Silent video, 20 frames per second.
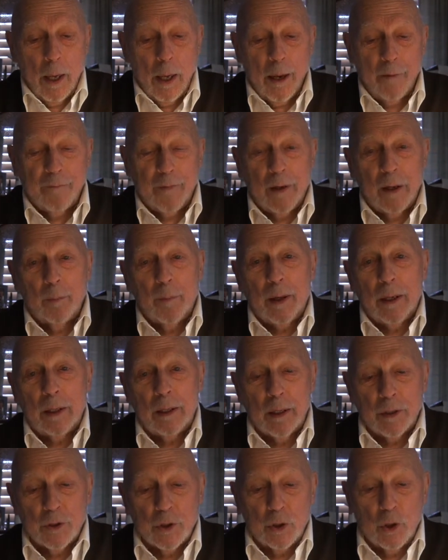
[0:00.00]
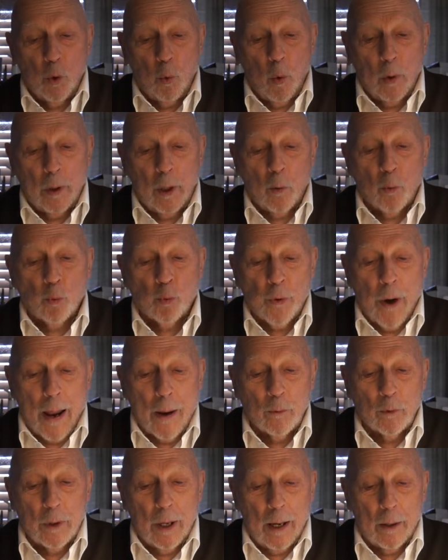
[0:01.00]
if anybody doesn't know what a
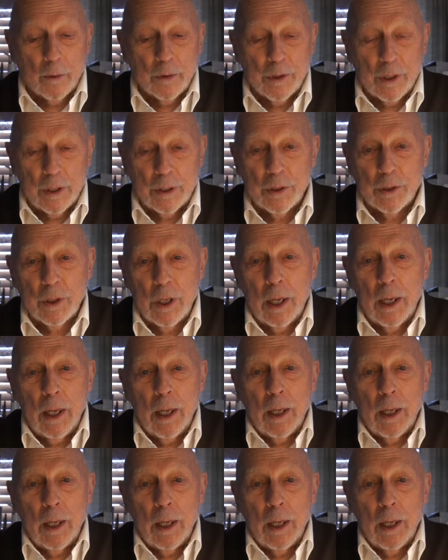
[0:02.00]
roundhouse is,